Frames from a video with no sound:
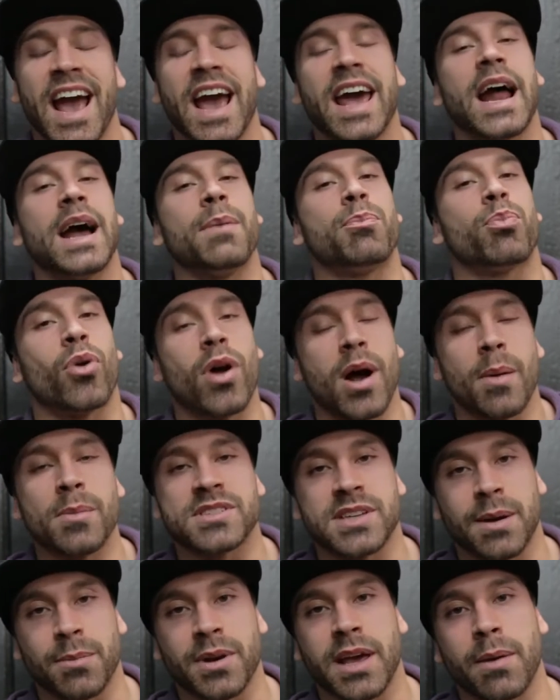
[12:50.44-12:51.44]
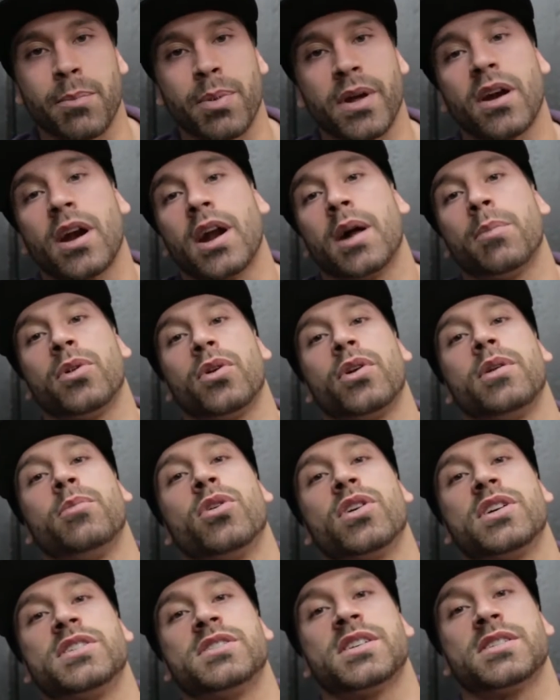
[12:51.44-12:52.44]
and I promise I'm going to get better at uploading
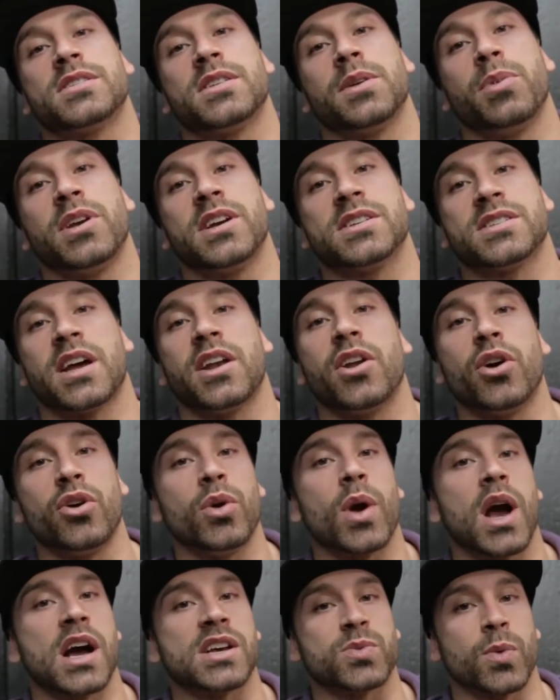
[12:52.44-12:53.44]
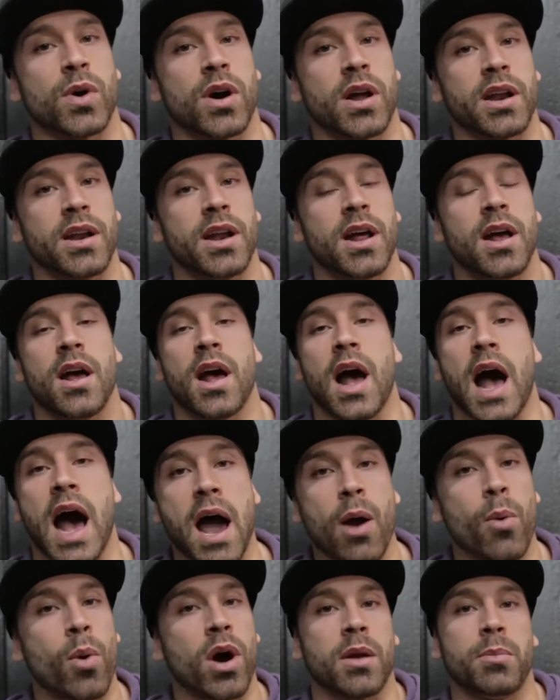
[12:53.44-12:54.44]
more consistently because I know you guys want it.
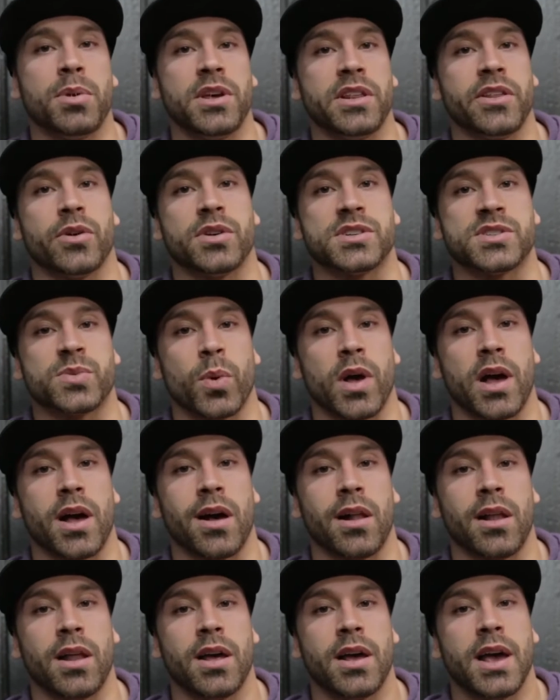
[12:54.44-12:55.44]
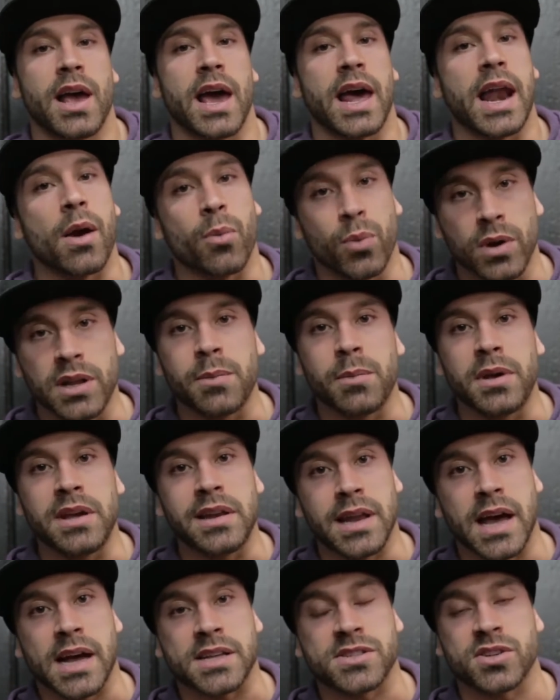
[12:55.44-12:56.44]
I want to be there as well, and I really
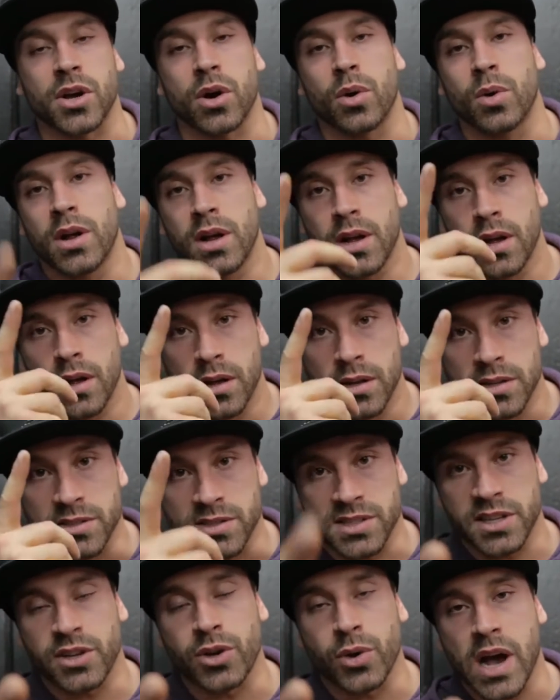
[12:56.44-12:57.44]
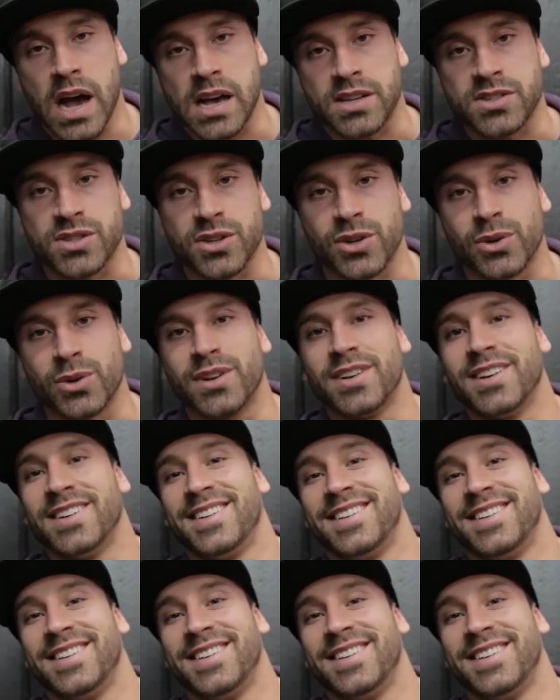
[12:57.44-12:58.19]
mean that. So see you guys soon.